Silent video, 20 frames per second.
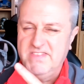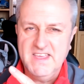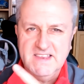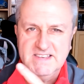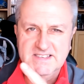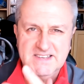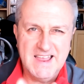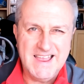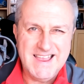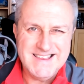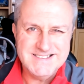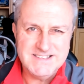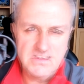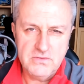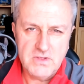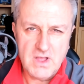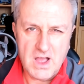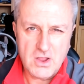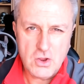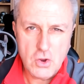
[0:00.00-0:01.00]
this is
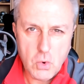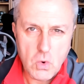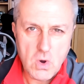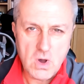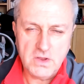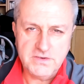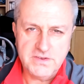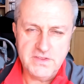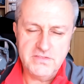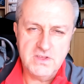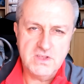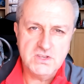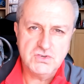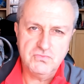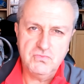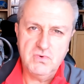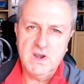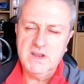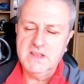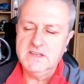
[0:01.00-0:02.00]
a quad
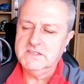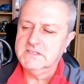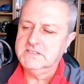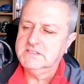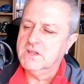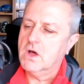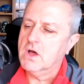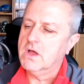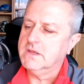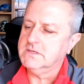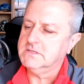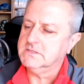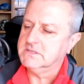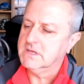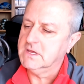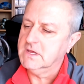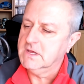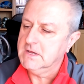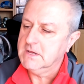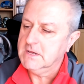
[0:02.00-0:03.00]
that's really
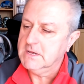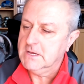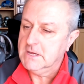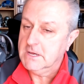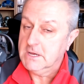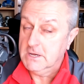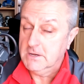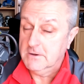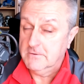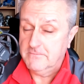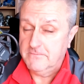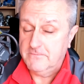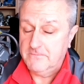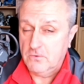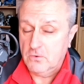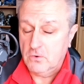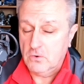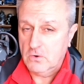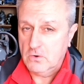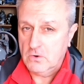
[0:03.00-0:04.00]
designed
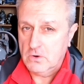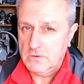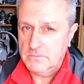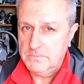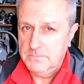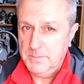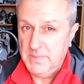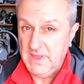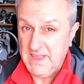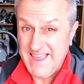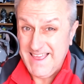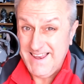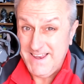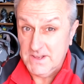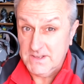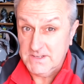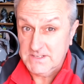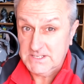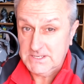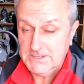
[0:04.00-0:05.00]
for
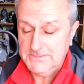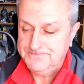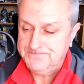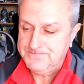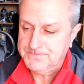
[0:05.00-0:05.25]
beginners.